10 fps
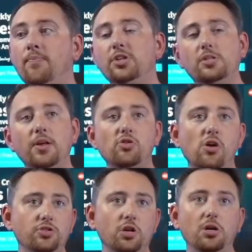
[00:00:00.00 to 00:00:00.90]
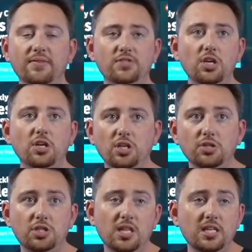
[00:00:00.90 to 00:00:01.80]
There's some other alternatives that you can use
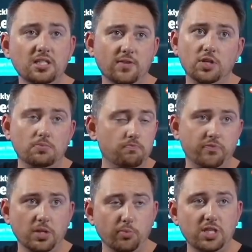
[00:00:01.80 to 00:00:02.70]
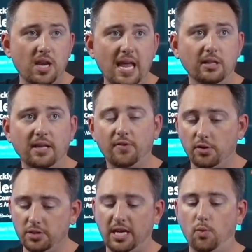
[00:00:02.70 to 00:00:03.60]
to this if you just for some reason hate
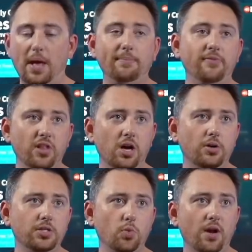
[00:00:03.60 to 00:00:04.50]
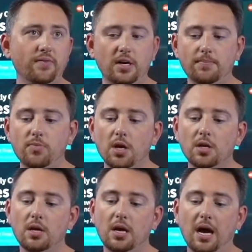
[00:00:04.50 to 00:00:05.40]
ClickFunnels, like Webflow is one of them.
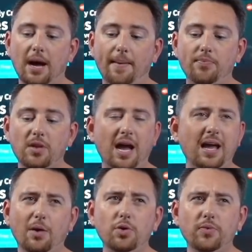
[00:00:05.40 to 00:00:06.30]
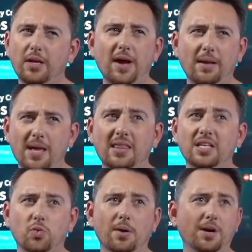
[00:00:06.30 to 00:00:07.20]
I wouldn't really recommend this
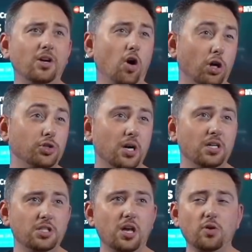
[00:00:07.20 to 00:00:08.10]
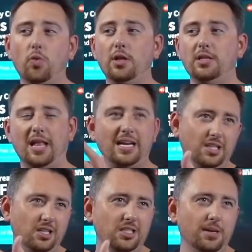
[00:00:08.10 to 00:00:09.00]
one, but Kartra is another one that like
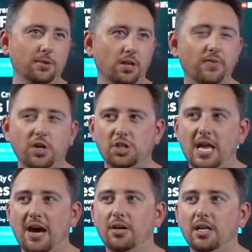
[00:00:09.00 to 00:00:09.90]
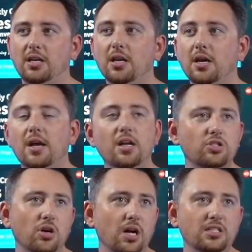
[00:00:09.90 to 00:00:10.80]
does similar functionality, and there's
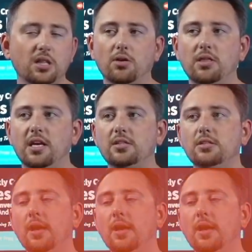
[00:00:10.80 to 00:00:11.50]
all kinds of little things.